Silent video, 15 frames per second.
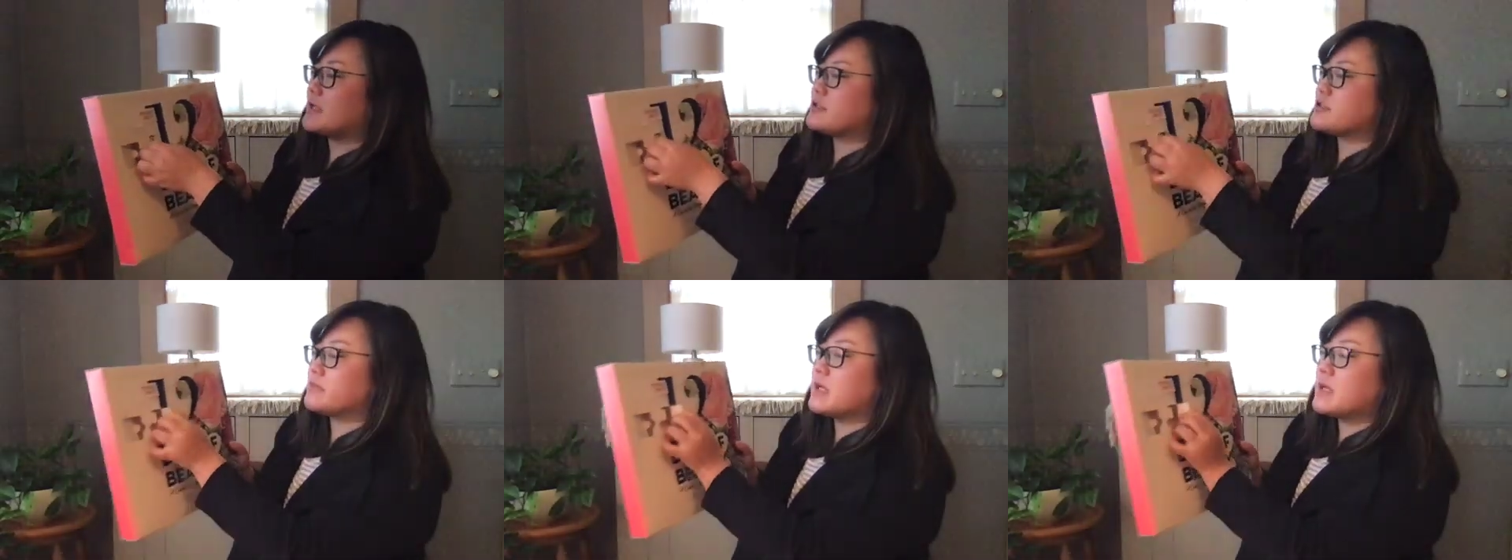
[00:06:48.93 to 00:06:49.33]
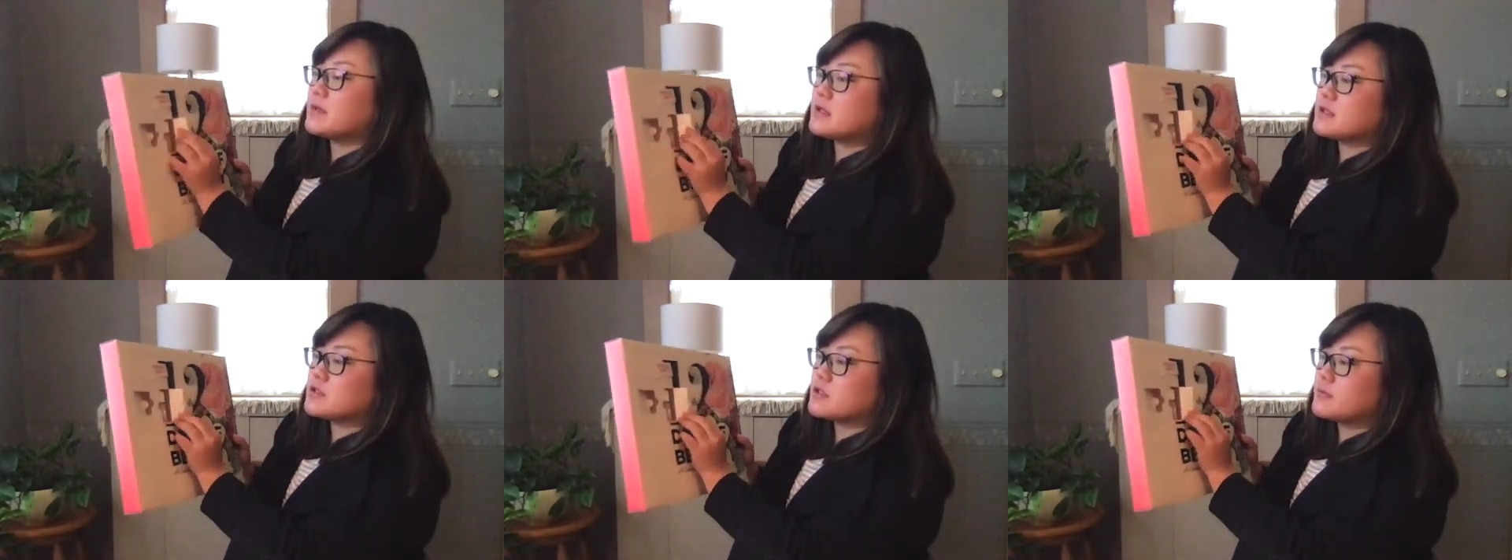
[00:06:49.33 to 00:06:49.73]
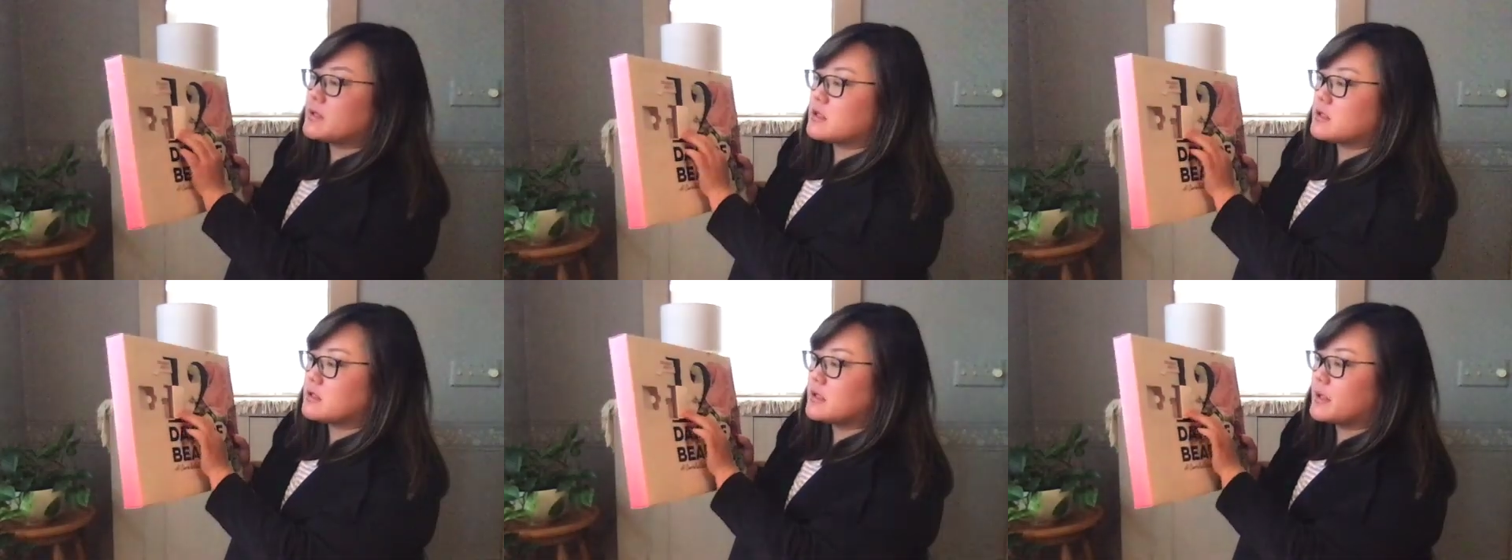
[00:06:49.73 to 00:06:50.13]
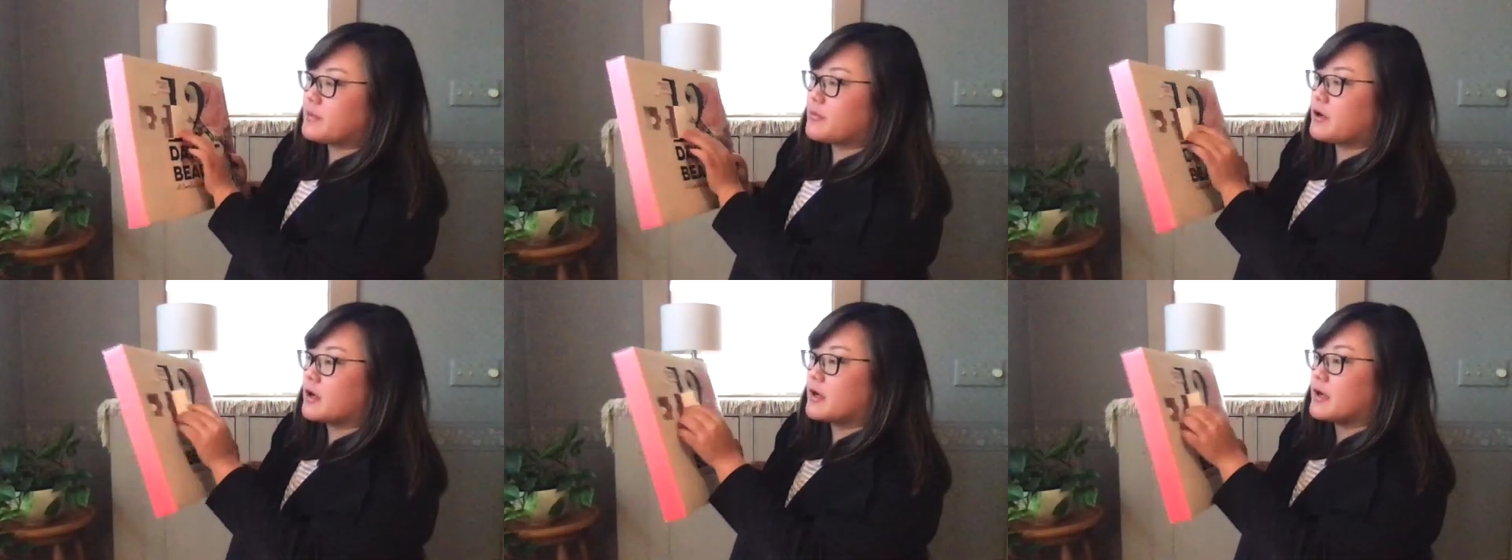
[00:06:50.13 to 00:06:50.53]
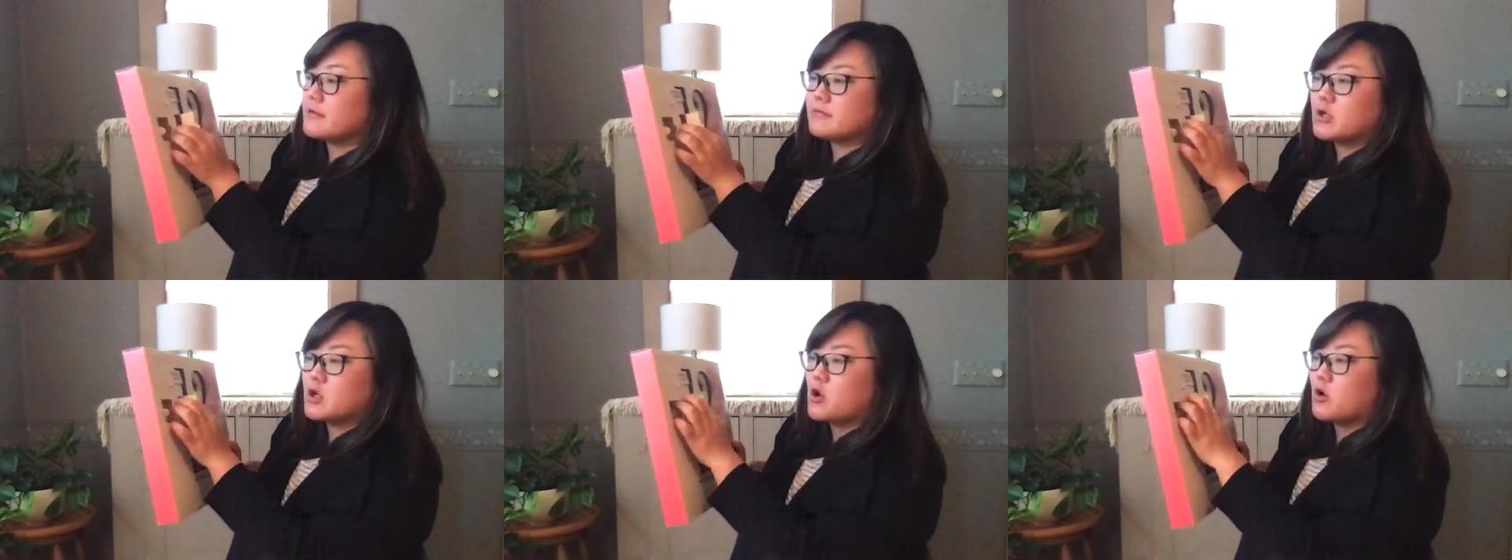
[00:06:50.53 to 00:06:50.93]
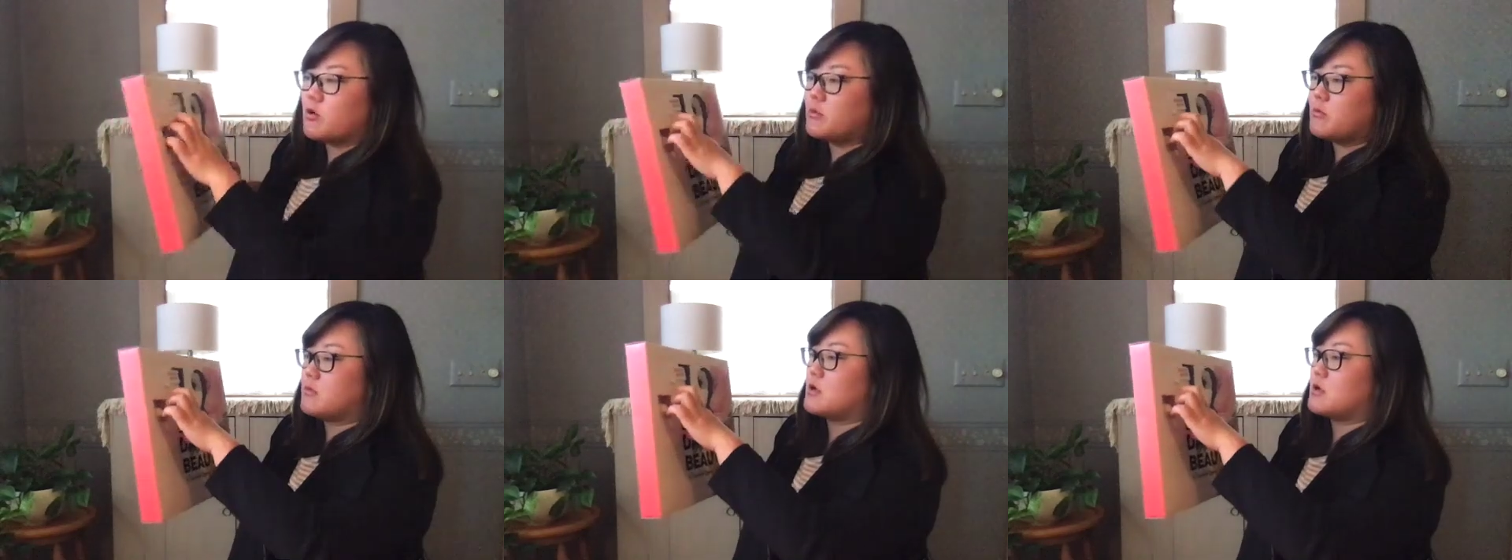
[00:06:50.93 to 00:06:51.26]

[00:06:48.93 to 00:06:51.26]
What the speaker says: so maybe this will be a lip product. Nope.